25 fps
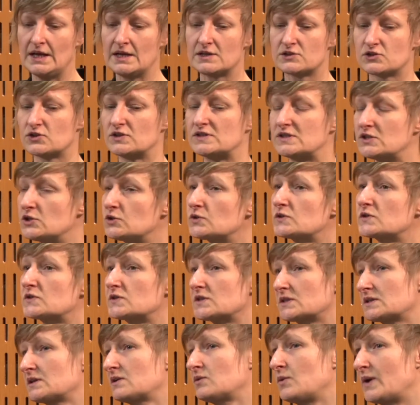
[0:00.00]
So it's used
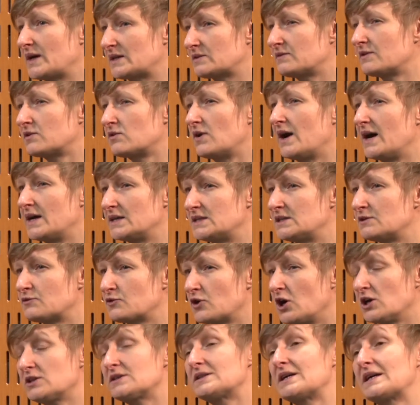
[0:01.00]
in a quite a variety of
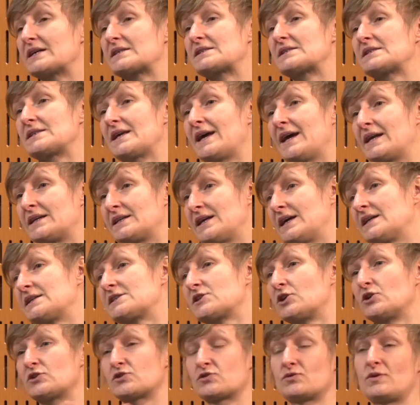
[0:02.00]
contexts, and that is
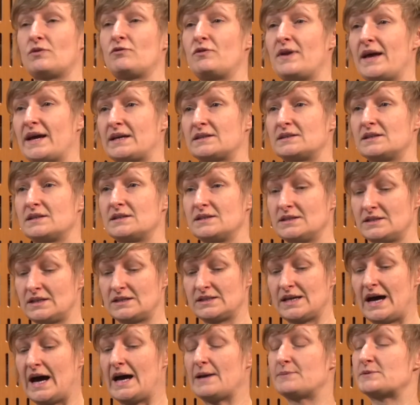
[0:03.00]
also reflected in the
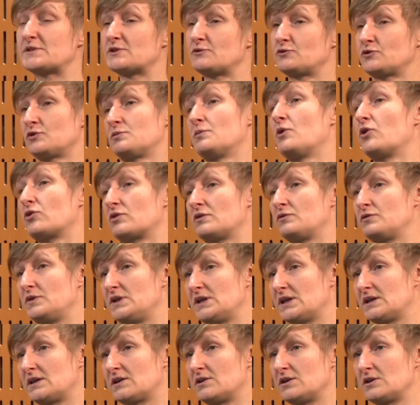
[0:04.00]
types of tomography
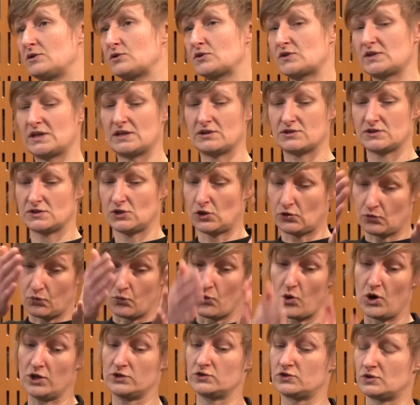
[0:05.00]
that are used. There is not
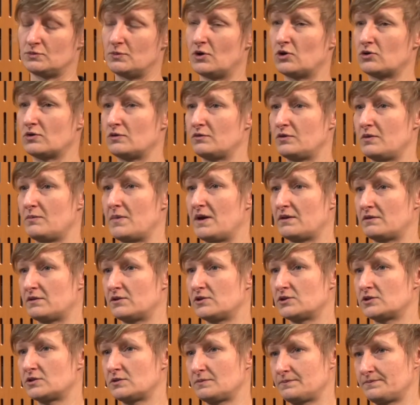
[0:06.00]
one tomography
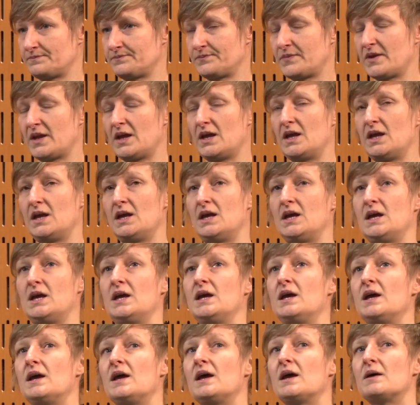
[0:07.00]
method.
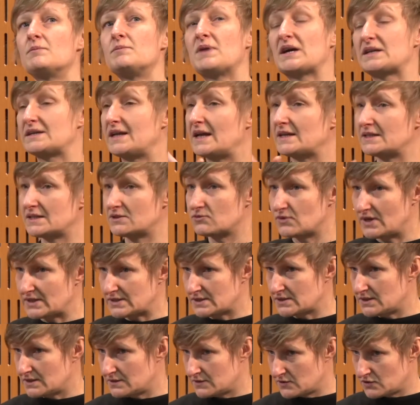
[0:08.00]
Magnetic
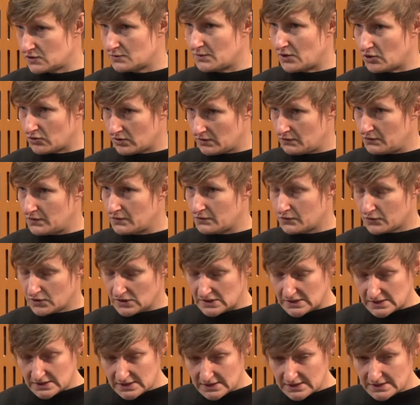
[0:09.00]
resonance tomography, for
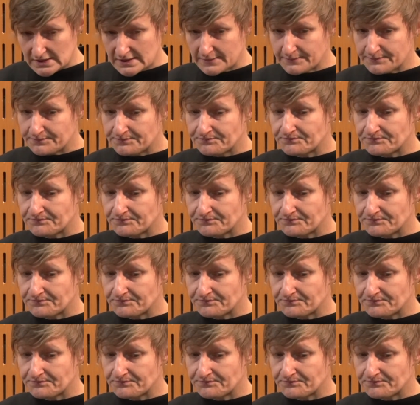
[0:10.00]
instance.